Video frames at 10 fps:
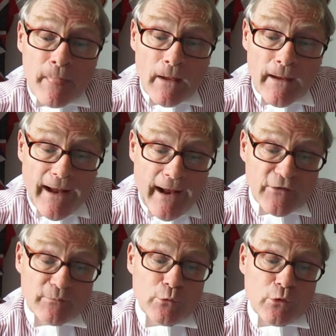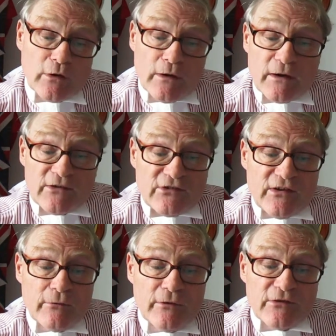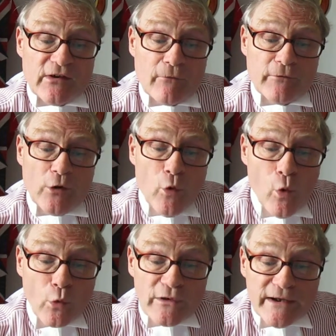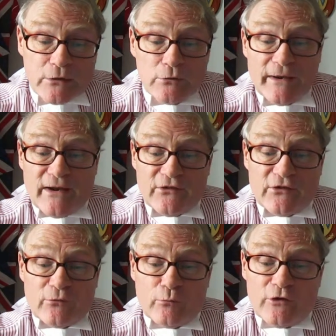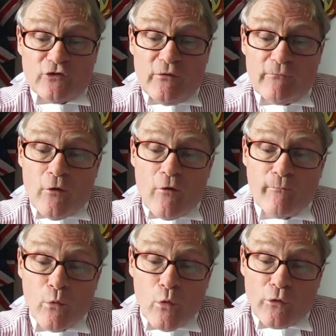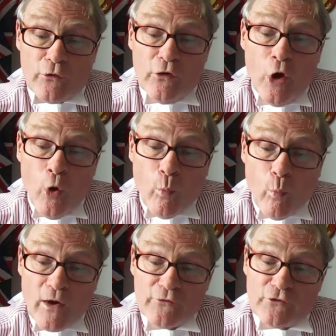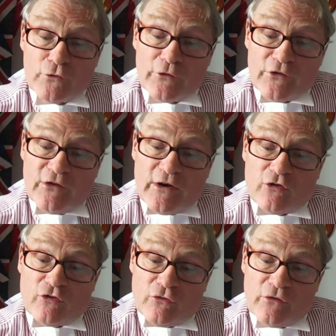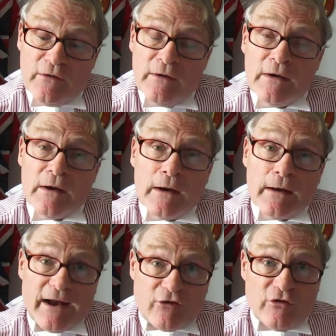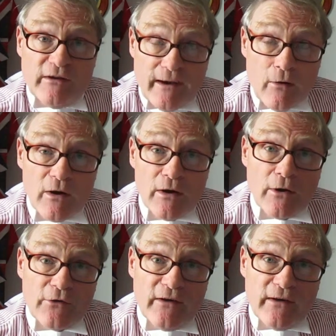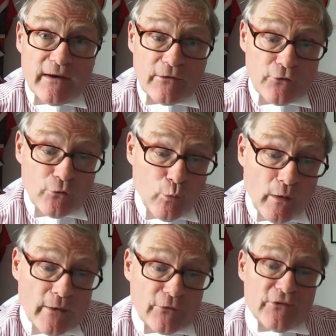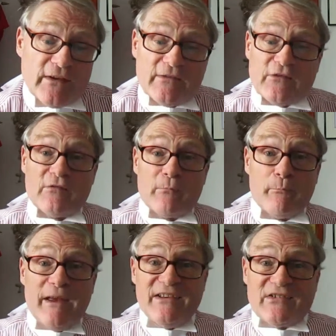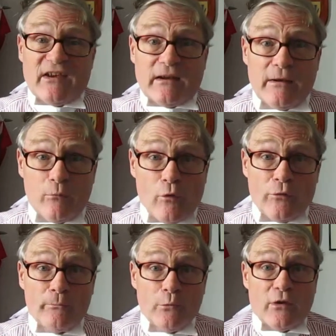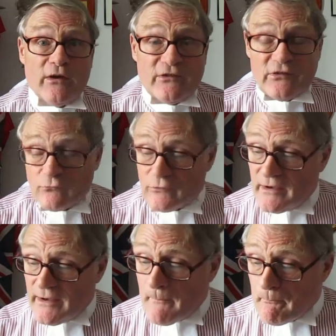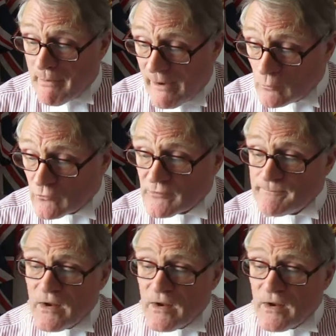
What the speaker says: Handbook series covering all legal matters which involve more than one jurisdiction, actually now heard in England and Wales. And that's basically what the book is really about.